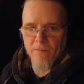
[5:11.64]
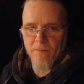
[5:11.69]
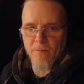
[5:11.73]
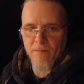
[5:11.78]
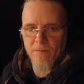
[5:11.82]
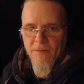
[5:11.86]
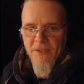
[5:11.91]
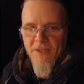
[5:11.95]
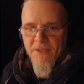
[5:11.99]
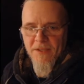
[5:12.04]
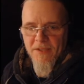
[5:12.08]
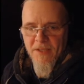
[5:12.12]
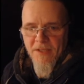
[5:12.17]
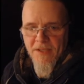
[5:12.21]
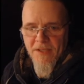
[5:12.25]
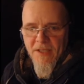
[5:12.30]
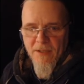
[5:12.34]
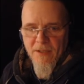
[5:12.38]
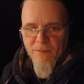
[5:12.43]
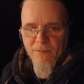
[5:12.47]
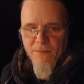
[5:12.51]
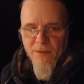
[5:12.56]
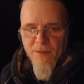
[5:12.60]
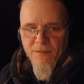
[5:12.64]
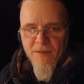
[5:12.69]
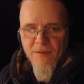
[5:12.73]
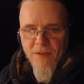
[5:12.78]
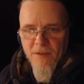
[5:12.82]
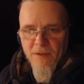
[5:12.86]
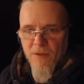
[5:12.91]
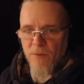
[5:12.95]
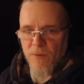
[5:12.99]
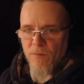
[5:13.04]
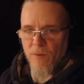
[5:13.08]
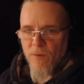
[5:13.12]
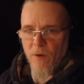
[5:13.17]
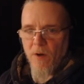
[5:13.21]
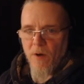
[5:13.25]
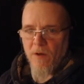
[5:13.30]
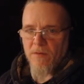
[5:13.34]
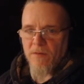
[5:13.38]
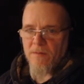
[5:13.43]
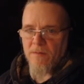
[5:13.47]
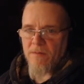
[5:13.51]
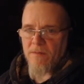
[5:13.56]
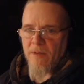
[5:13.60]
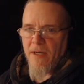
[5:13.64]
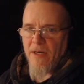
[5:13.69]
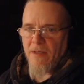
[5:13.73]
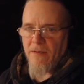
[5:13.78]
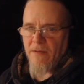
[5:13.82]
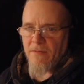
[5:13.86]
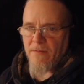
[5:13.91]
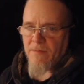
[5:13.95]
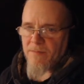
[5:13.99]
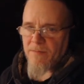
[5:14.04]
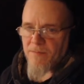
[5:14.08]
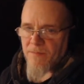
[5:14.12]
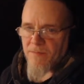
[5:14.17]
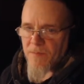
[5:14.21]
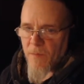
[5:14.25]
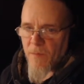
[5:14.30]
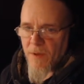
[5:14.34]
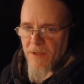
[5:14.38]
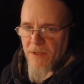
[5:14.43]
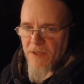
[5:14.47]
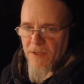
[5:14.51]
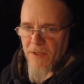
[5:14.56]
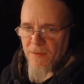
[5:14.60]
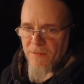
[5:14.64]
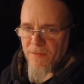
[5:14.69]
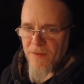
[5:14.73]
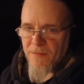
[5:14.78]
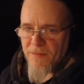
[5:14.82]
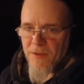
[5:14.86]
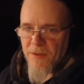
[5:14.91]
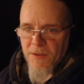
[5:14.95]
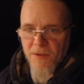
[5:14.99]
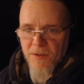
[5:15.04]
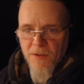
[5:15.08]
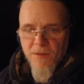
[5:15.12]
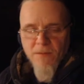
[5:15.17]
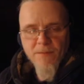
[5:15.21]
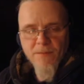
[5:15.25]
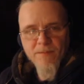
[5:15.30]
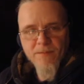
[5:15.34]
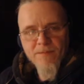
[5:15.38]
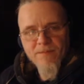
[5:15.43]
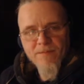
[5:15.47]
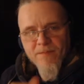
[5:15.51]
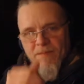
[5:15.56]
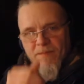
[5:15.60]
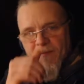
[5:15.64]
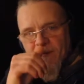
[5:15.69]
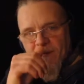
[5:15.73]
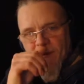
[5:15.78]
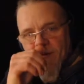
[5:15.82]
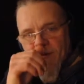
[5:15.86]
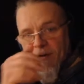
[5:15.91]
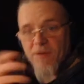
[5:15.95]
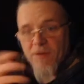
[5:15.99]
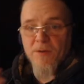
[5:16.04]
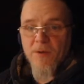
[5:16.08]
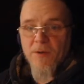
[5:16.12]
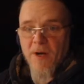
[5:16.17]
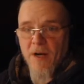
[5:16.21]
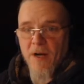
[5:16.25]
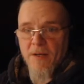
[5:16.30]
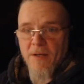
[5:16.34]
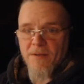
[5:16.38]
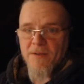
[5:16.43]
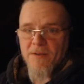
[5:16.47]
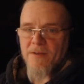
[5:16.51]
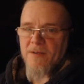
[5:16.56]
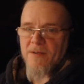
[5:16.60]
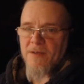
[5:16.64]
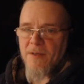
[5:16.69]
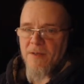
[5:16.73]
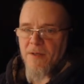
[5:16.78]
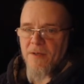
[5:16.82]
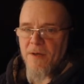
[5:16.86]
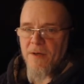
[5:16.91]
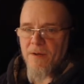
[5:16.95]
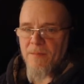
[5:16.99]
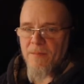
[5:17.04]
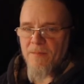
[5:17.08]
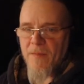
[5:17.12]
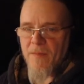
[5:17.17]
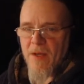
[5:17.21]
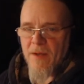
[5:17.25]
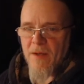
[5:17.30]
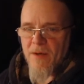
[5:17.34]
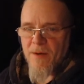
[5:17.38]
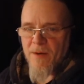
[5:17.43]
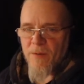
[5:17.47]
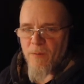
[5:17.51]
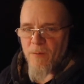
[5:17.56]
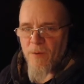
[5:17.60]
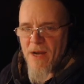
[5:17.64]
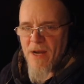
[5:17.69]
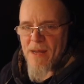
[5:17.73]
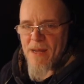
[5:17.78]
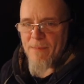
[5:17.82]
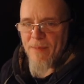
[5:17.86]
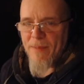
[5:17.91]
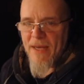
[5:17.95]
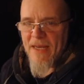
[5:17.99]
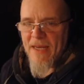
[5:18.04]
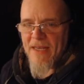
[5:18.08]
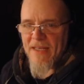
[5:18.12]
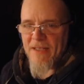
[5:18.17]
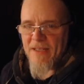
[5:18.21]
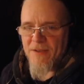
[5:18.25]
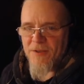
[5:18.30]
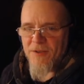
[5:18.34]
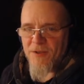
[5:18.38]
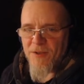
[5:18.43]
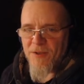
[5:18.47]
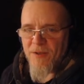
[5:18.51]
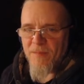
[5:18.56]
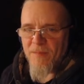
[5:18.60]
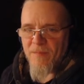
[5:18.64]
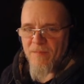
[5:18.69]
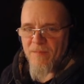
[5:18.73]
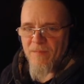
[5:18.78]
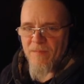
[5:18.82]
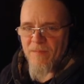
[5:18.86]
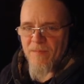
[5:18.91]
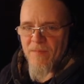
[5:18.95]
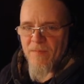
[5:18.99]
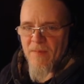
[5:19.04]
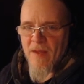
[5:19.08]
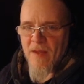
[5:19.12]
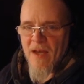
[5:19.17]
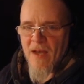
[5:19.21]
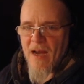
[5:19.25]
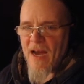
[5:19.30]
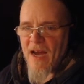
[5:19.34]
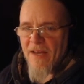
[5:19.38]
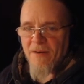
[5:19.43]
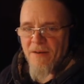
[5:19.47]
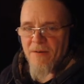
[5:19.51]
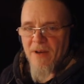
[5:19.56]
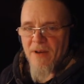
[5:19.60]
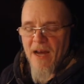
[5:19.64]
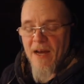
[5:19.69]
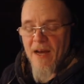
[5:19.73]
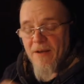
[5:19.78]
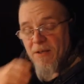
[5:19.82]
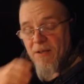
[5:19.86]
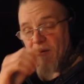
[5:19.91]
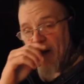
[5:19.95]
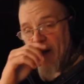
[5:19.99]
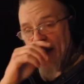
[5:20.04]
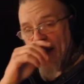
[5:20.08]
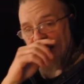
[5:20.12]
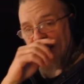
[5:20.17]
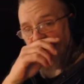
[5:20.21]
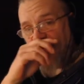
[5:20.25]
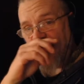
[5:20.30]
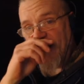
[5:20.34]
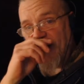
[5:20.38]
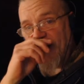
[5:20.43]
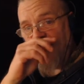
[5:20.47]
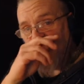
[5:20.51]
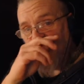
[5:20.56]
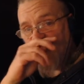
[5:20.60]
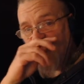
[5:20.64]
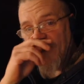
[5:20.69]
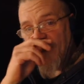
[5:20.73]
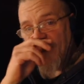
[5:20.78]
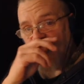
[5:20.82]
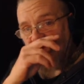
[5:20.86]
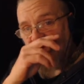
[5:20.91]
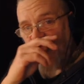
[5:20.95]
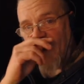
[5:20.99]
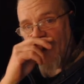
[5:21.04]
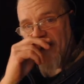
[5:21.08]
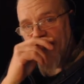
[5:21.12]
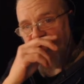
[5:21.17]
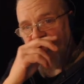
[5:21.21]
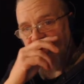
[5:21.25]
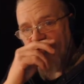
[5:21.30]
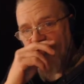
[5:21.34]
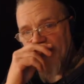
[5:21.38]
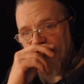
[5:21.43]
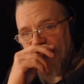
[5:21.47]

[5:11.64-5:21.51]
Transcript: This is a D52 roll, right? 1D52. 52 cards. There you go. Rampage. I don't know how you actually use these cards